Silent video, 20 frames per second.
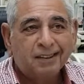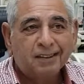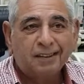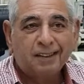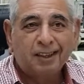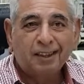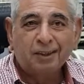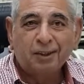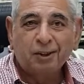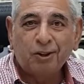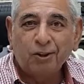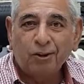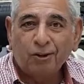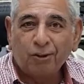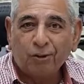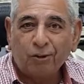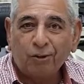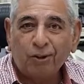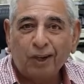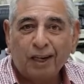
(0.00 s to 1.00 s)
that they
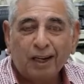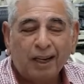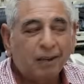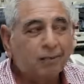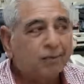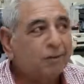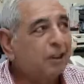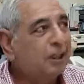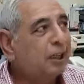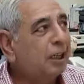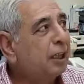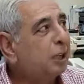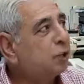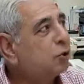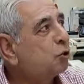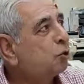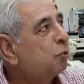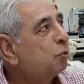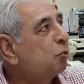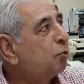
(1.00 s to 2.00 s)
all have an
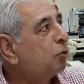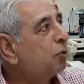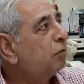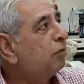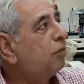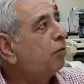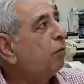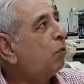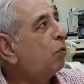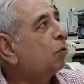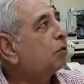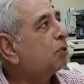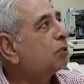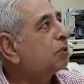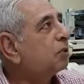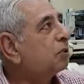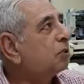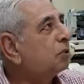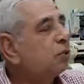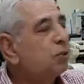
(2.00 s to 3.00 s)
electromotive
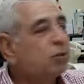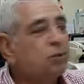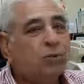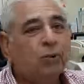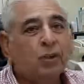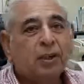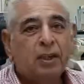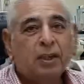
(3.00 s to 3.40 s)
force going